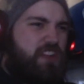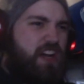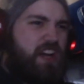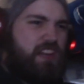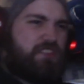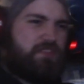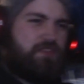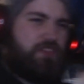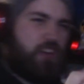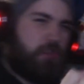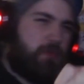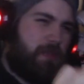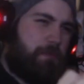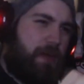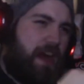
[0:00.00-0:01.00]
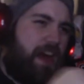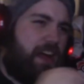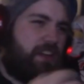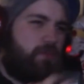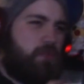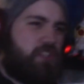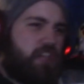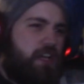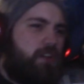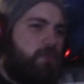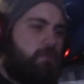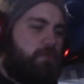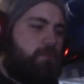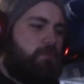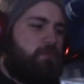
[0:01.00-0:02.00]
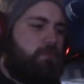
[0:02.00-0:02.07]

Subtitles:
not as firmly packed, which I'm